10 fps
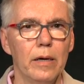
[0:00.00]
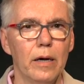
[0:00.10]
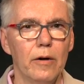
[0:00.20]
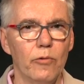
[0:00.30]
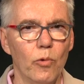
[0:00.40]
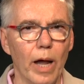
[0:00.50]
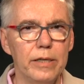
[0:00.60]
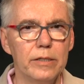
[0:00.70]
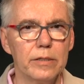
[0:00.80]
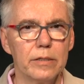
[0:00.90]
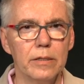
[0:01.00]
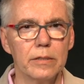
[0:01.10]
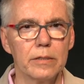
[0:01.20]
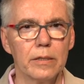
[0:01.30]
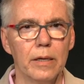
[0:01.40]
of
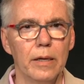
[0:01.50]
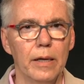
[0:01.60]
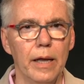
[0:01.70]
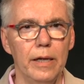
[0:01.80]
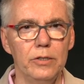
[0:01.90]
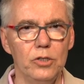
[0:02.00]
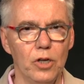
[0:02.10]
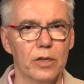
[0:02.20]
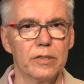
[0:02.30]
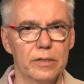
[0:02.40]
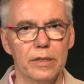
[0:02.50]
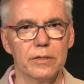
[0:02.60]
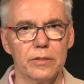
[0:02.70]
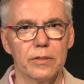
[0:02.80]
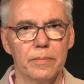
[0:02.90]
righteousness and
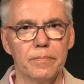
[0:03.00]
justice.